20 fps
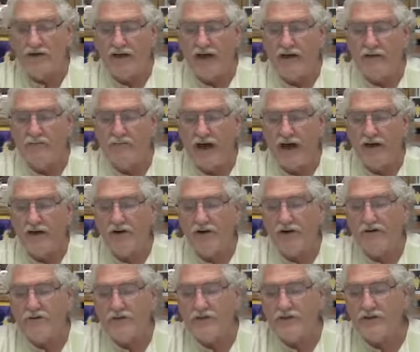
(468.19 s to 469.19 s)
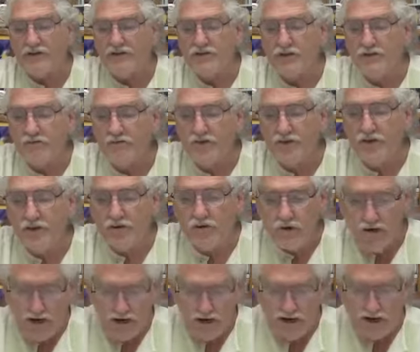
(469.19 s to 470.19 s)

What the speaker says: Get up that nervous system too.